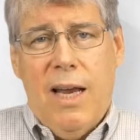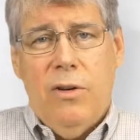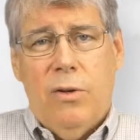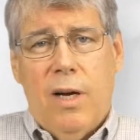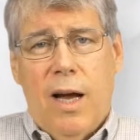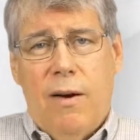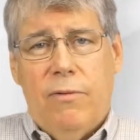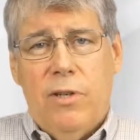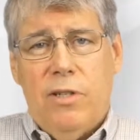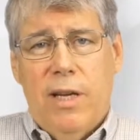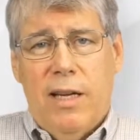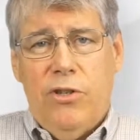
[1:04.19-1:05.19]
annual
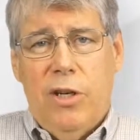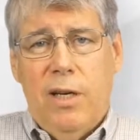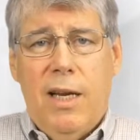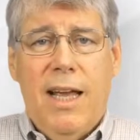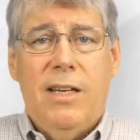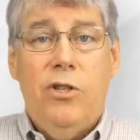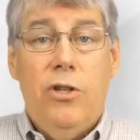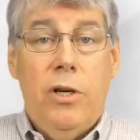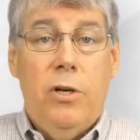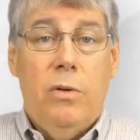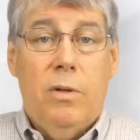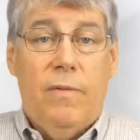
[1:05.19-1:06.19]
conference session in
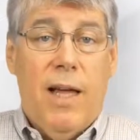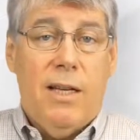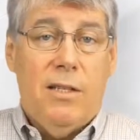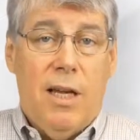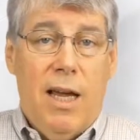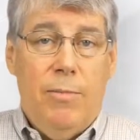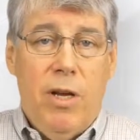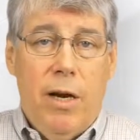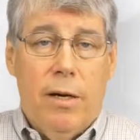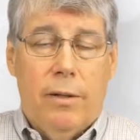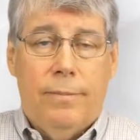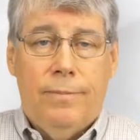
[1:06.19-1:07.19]
June of that same
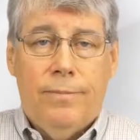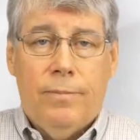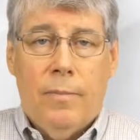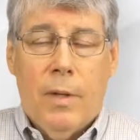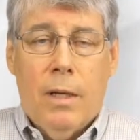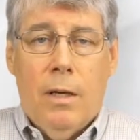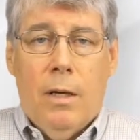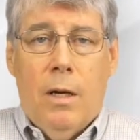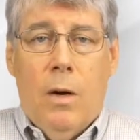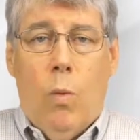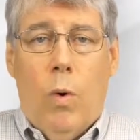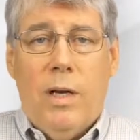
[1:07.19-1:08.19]
year.
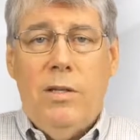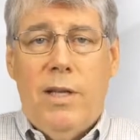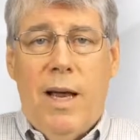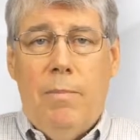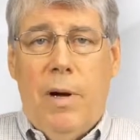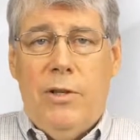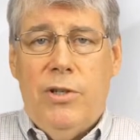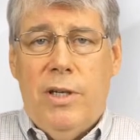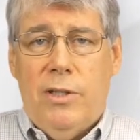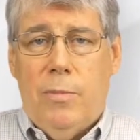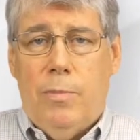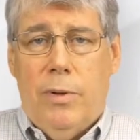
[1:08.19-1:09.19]
Once that budget
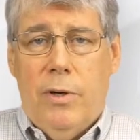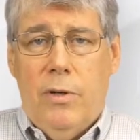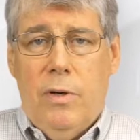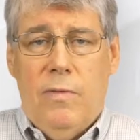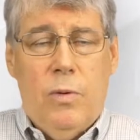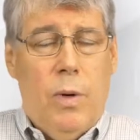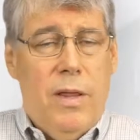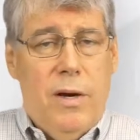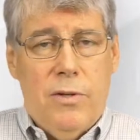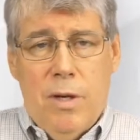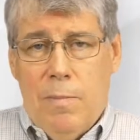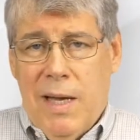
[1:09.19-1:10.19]
is approved, whether
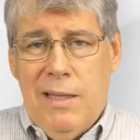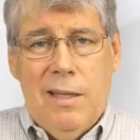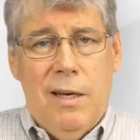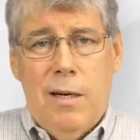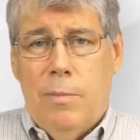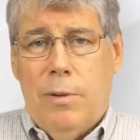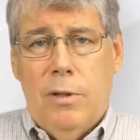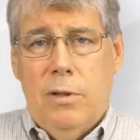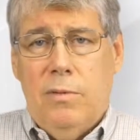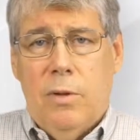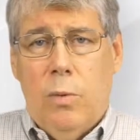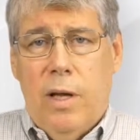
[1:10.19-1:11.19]
it's amended and
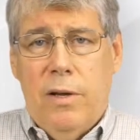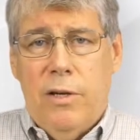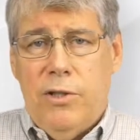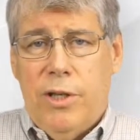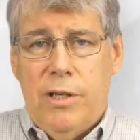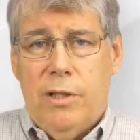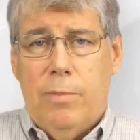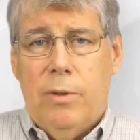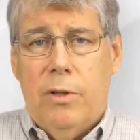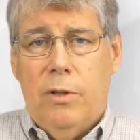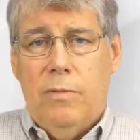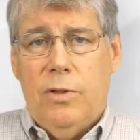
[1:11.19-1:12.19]
approved or whether it's just
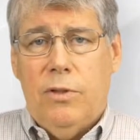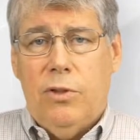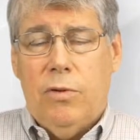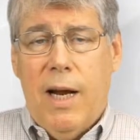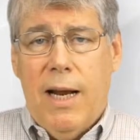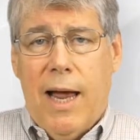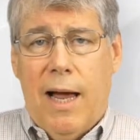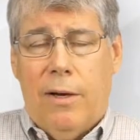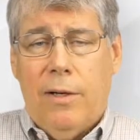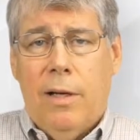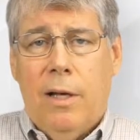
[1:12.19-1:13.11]
approved straight out,